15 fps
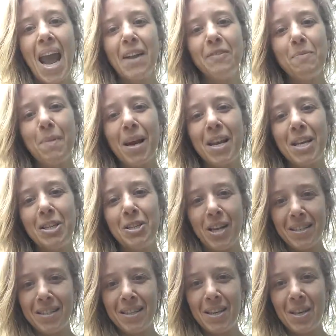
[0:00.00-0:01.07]
Hey everybody,
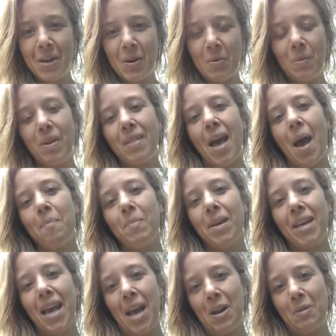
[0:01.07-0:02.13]
Jessie here with
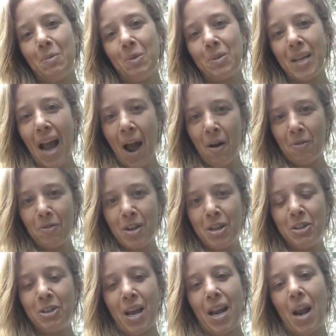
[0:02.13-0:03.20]
Epic Animals
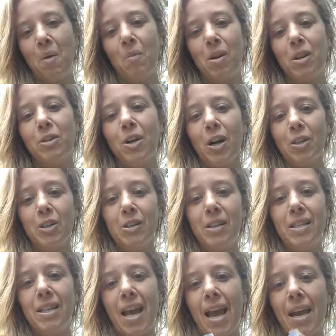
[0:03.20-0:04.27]
Outreach, and I want to talk to you
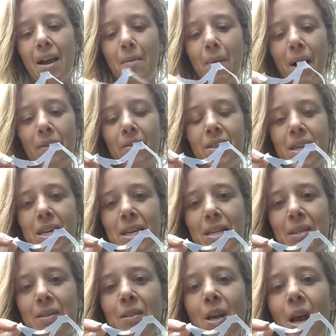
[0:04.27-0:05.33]
today about
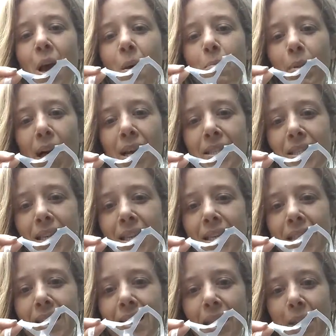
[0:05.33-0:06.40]
these plastic
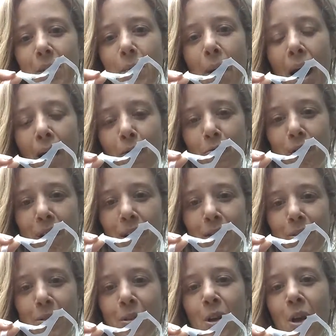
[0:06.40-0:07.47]
six-pack
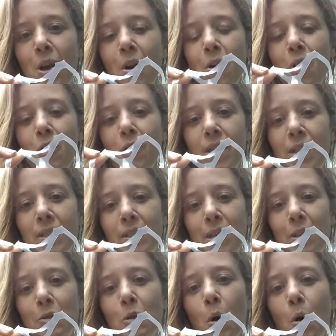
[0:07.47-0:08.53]
rings. These
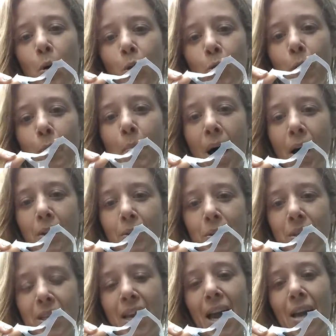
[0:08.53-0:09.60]
things hold
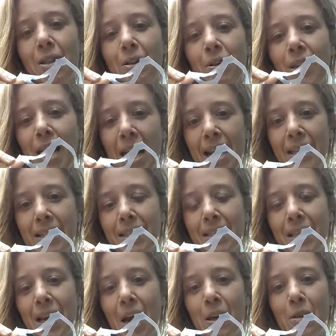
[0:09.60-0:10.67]
bottles together, cans
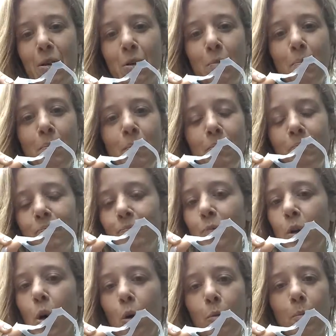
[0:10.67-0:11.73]
together,
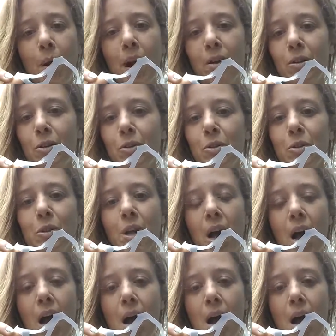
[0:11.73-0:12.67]
Coke bottles,